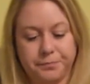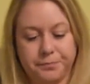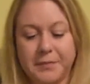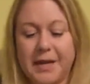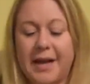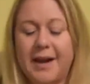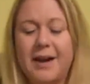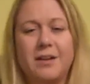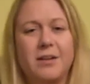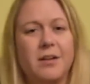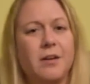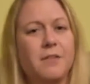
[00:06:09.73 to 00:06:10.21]

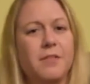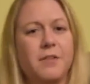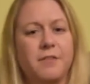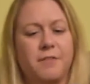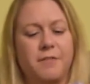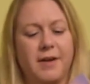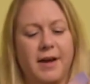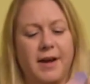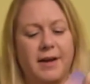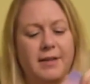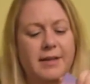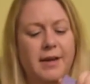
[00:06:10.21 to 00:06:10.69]
And I love the
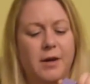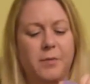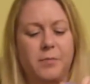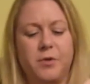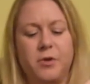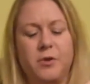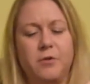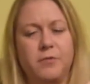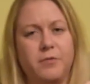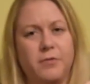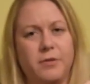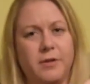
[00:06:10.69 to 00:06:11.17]
fact how
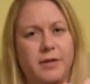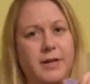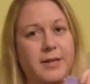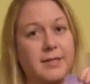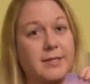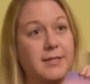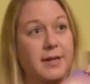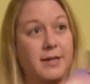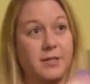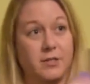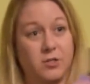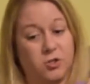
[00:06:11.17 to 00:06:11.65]
beautiful it
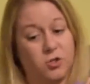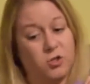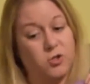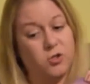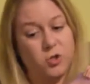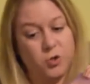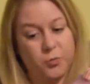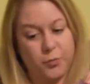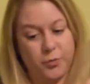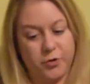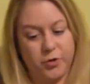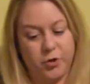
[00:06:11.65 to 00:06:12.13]
is, and it's
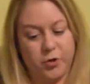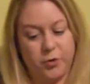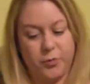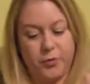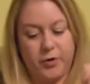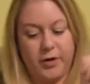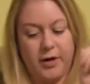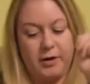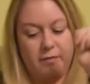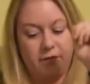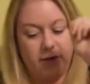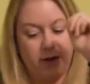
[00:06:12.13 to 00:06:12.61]
super
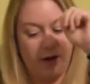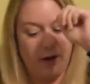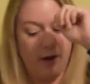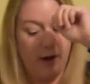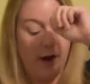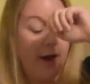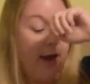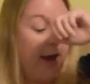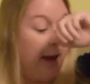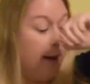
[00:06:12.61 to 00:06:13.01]
duper heavy.